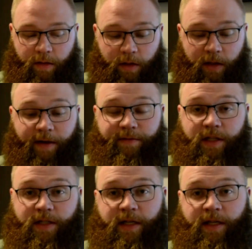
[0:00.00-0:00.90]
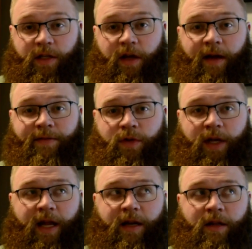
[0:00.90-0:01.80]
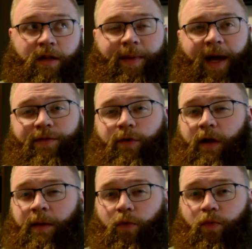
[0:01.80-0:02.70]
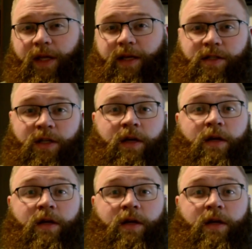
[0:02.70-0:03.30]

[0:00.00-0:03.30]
Love this disc. I've only had it in the bag for a couple weeks.